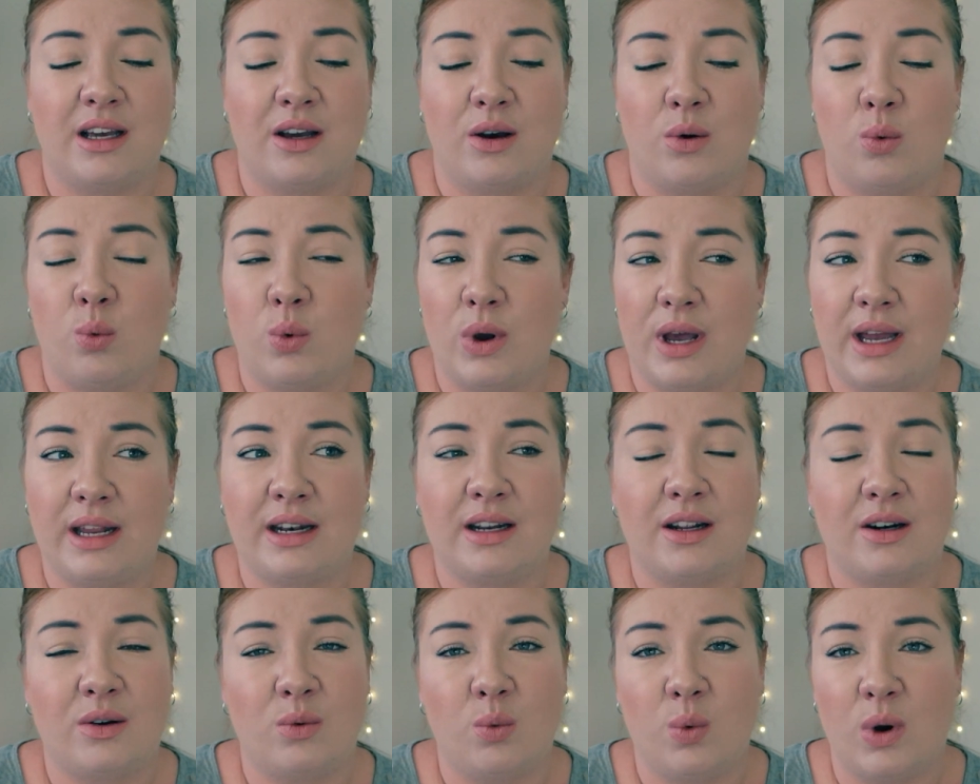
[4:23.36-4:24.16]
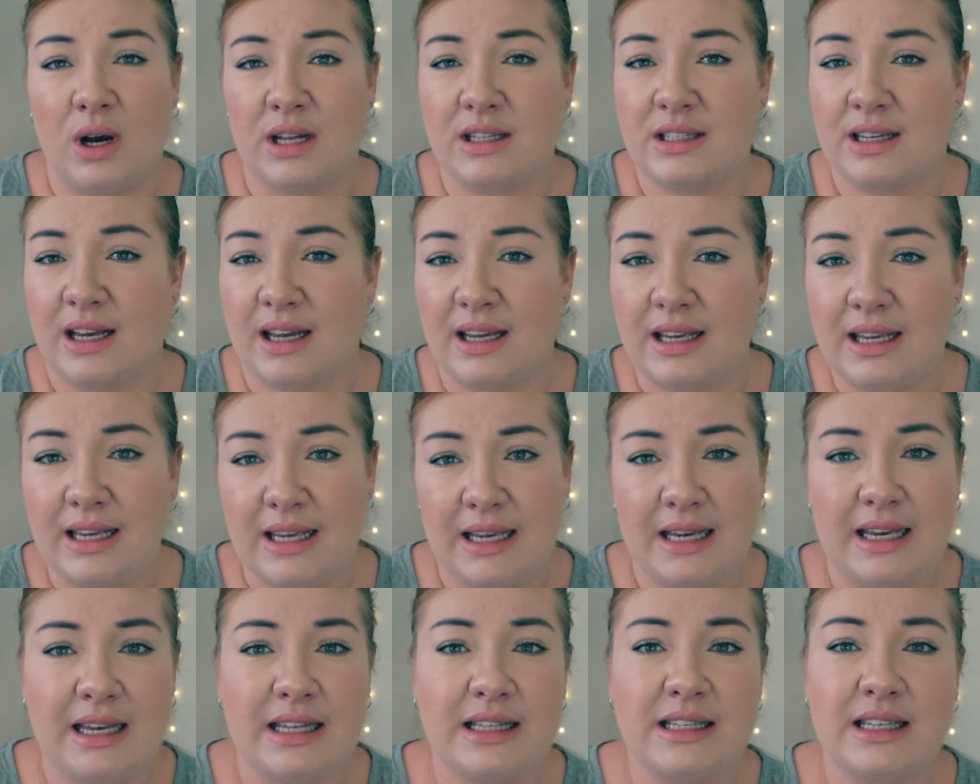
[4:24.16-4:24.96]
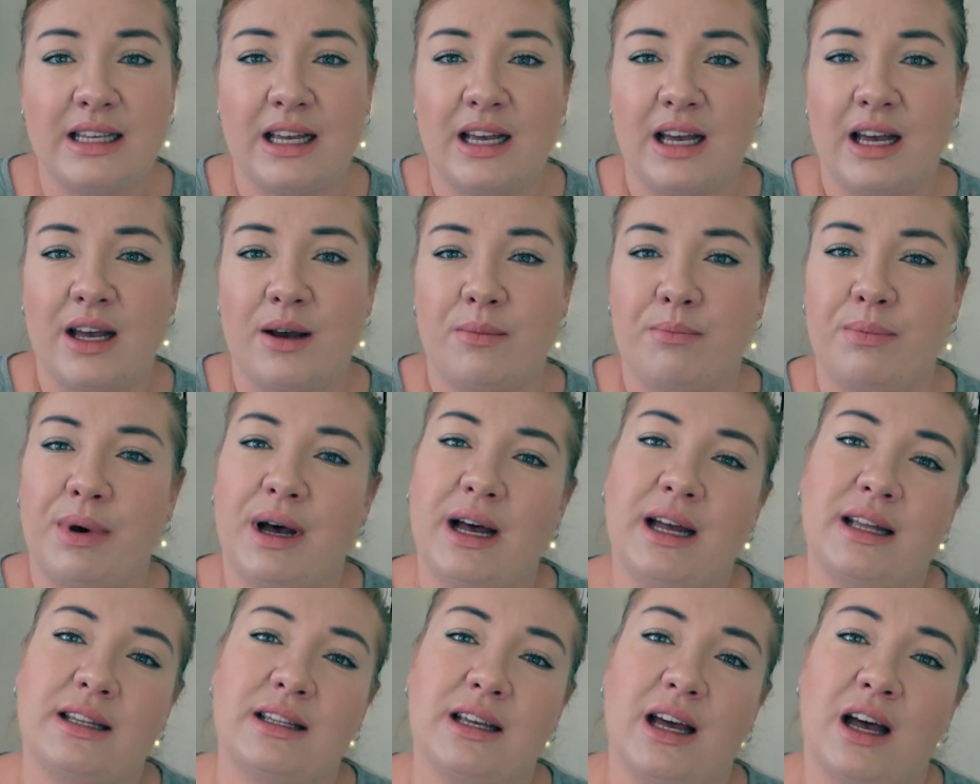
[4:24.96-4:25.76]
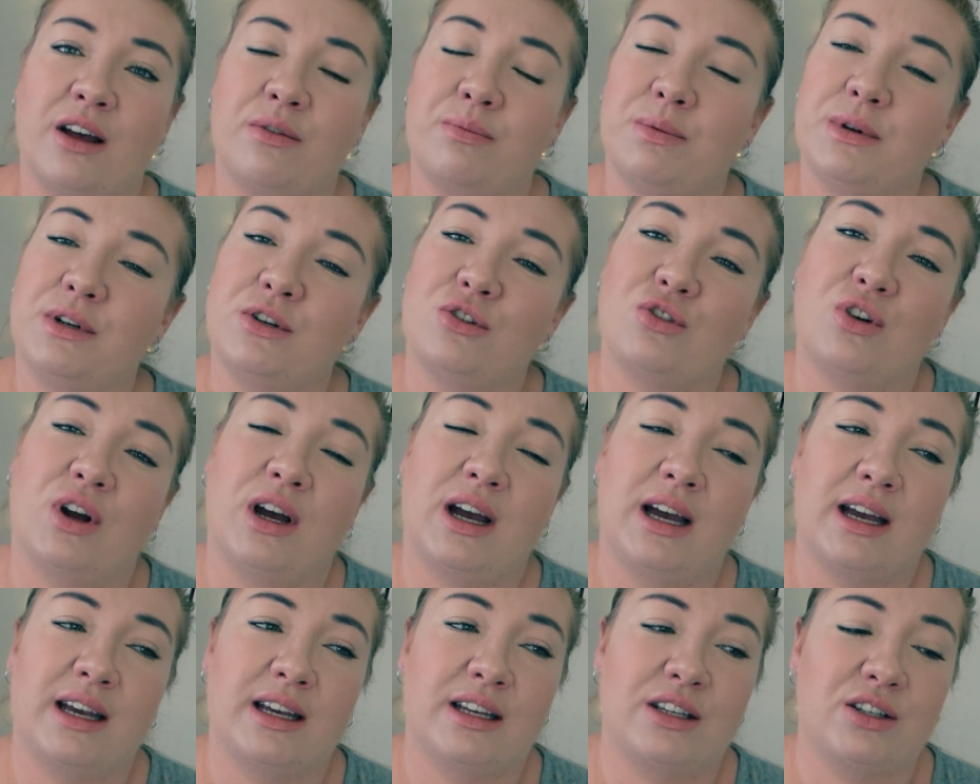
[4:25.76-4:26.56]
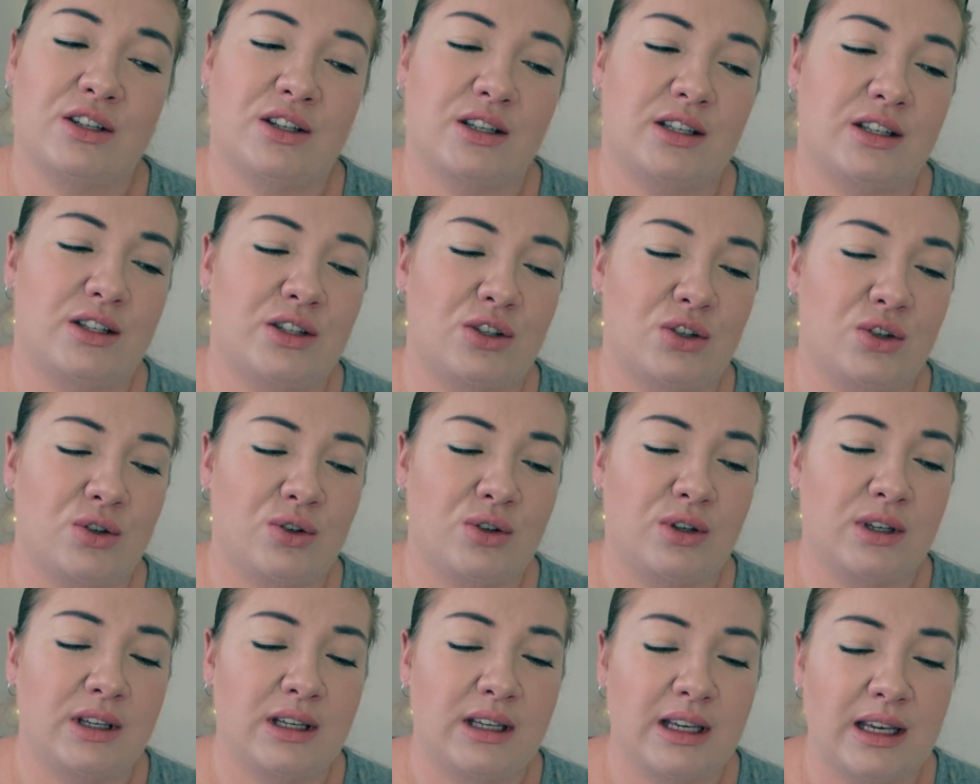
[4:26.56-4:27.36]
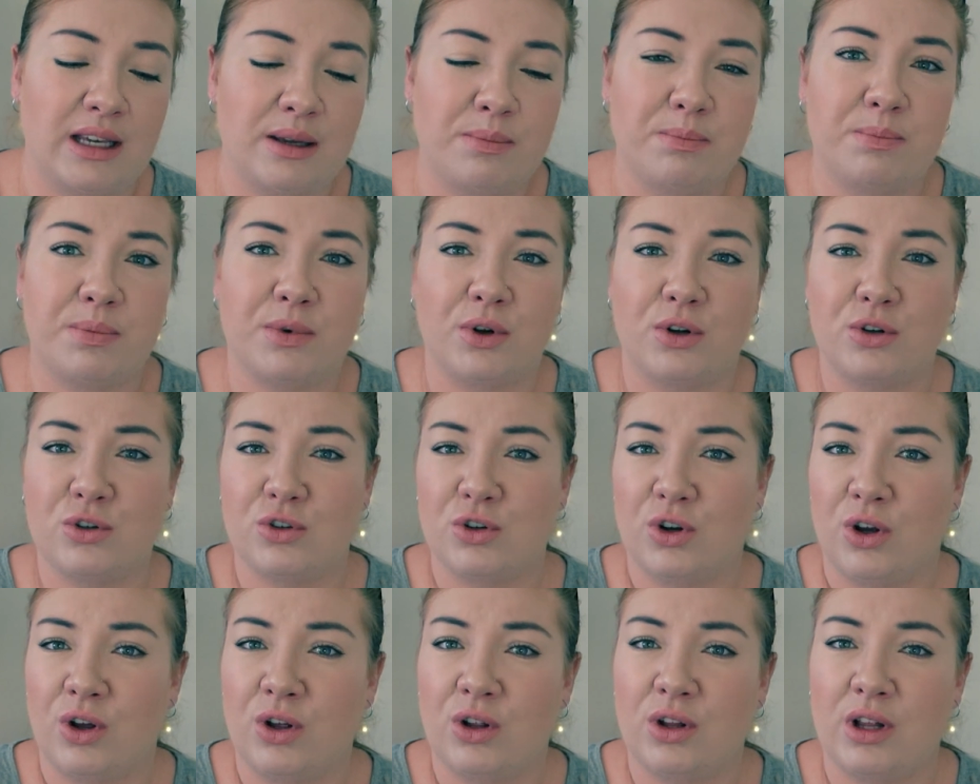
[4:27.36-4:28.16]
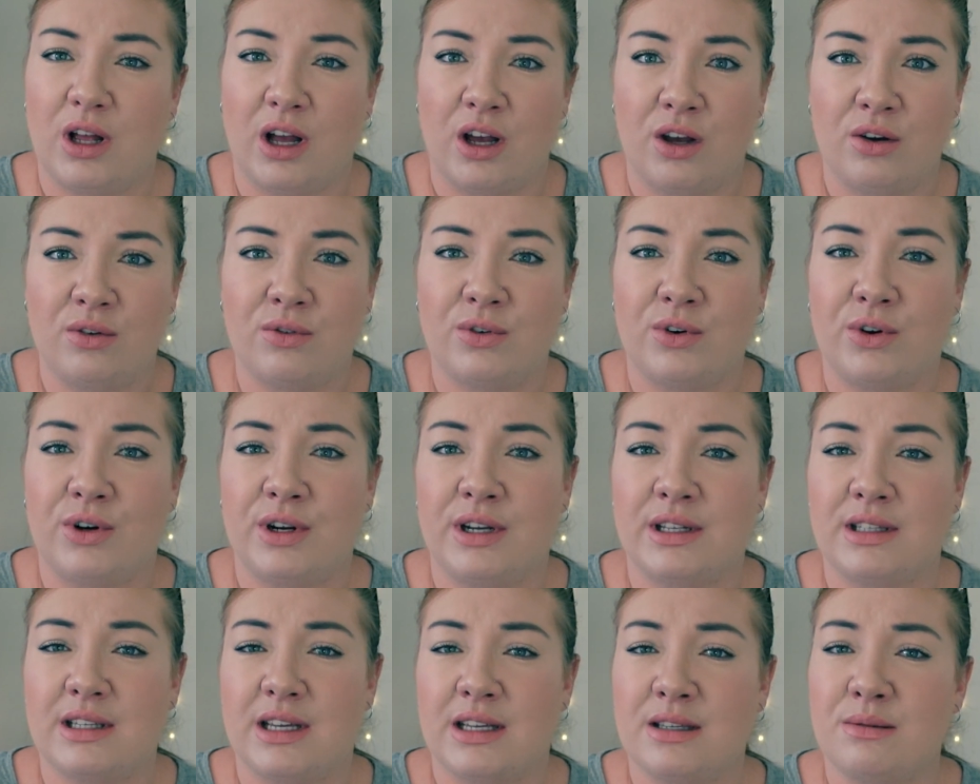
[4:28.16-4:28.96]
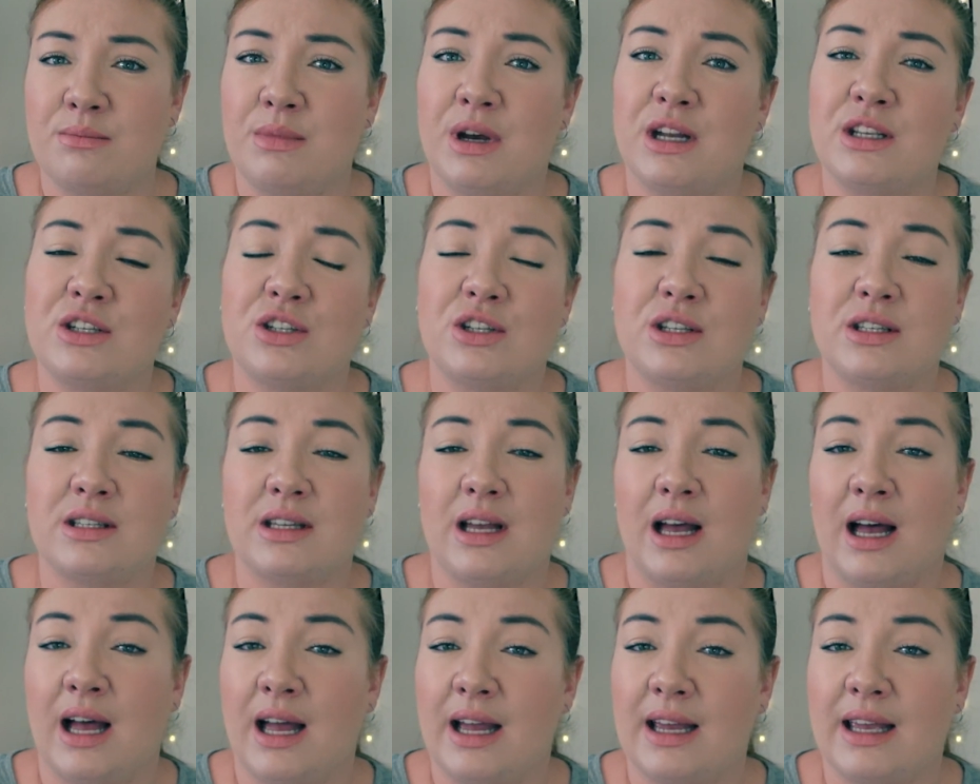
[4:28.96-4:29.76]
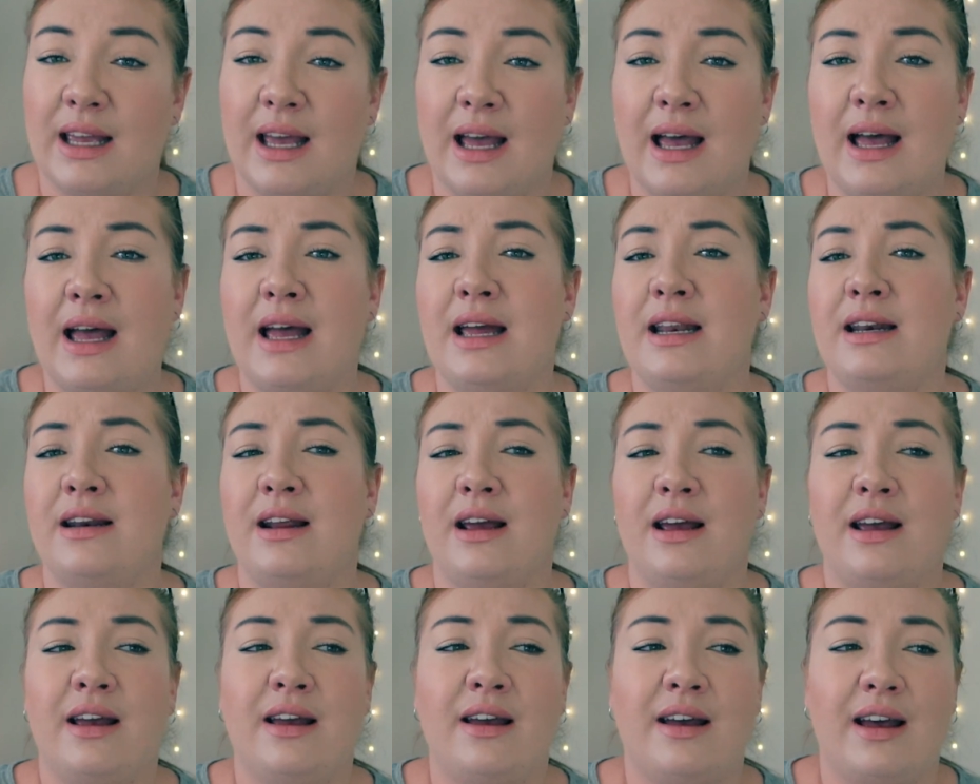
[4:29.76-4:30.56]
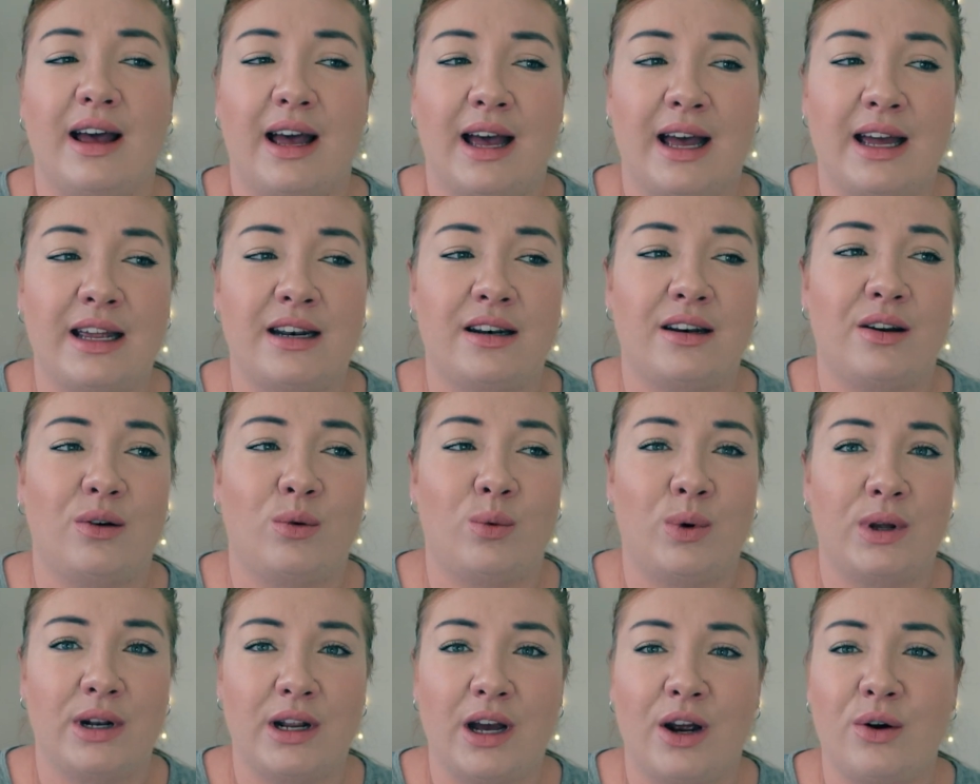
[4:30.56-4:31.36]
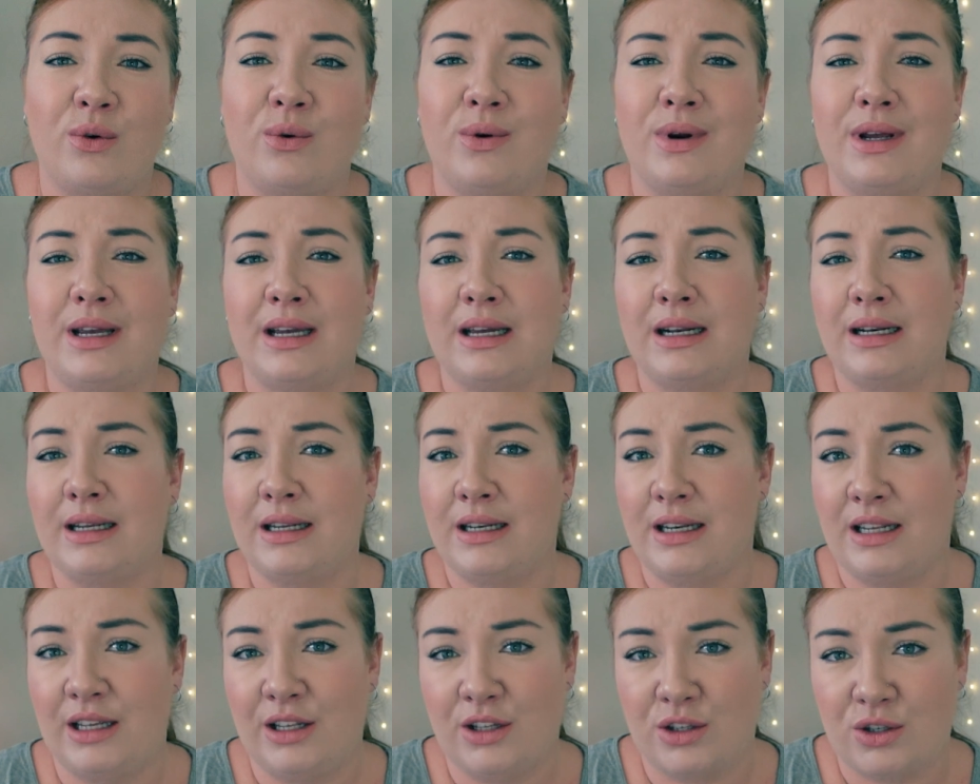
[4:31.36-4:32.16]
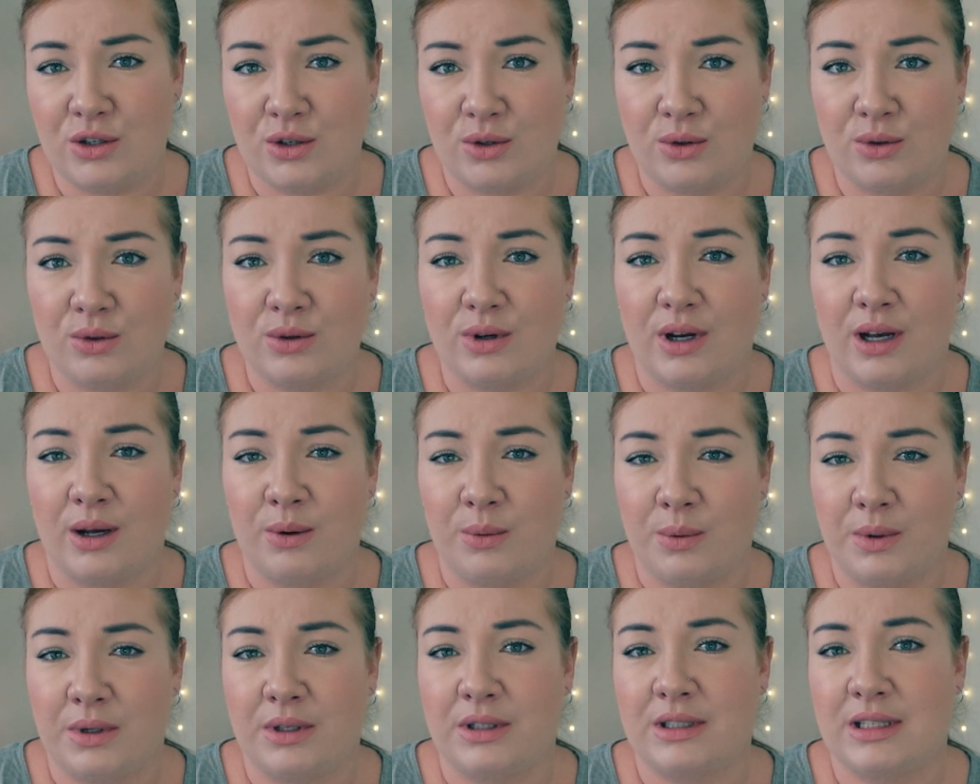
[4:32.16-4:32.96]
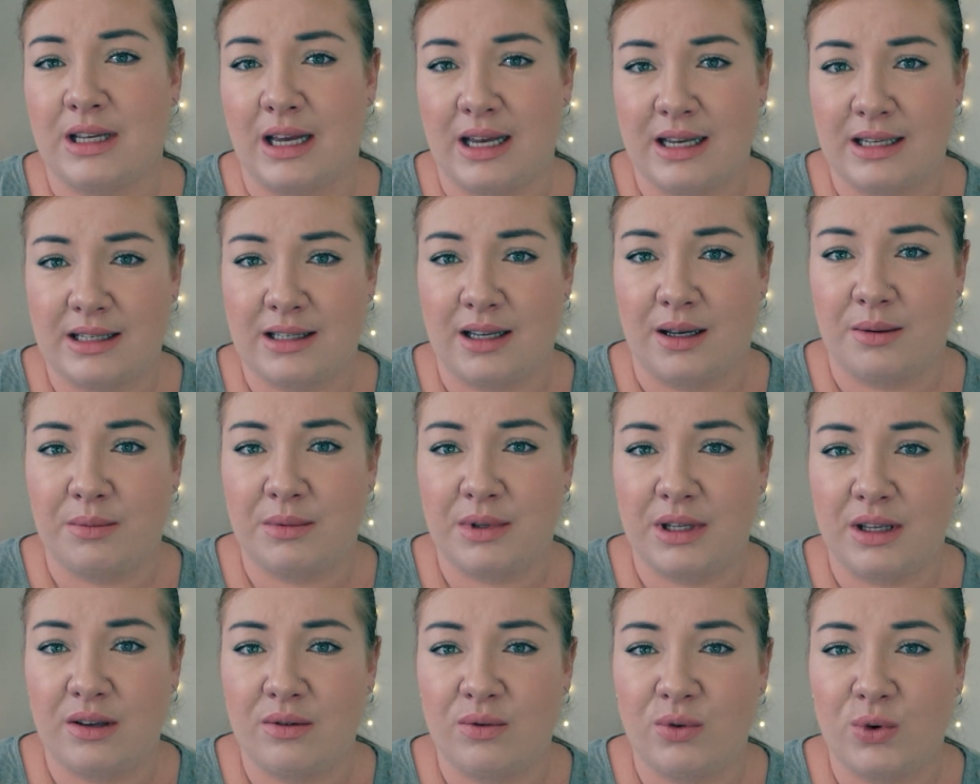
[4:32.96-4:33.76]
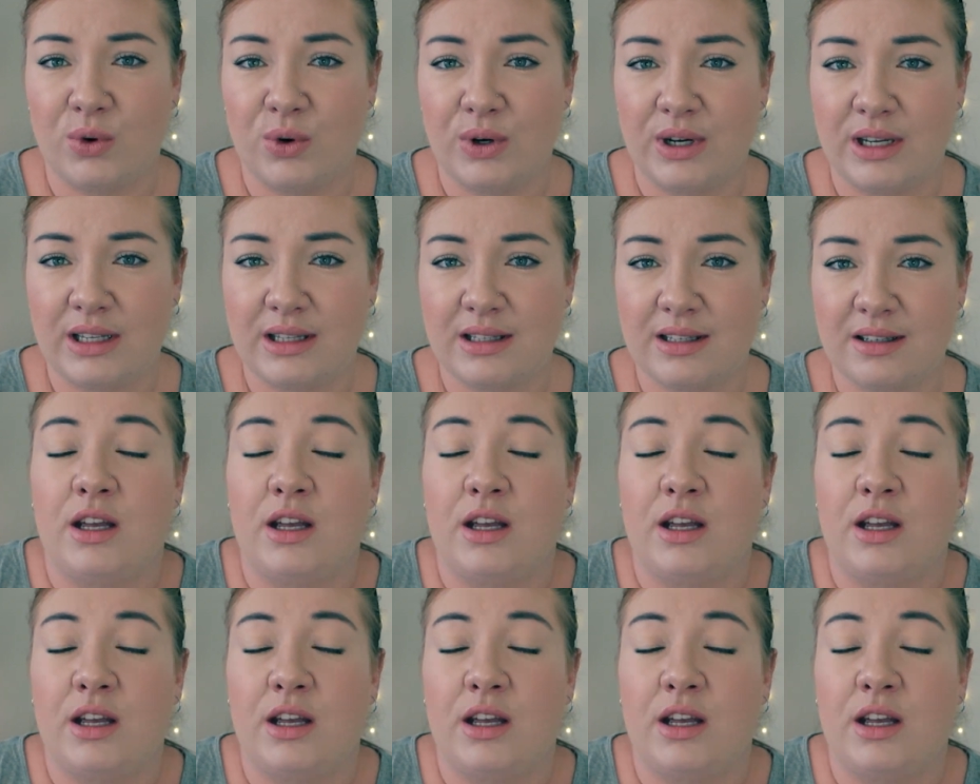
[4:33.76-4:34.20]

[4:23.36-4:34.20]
when and what I eat, but I've been trying just to keep control over it as much as I can, and when I really need to, I will take something for it.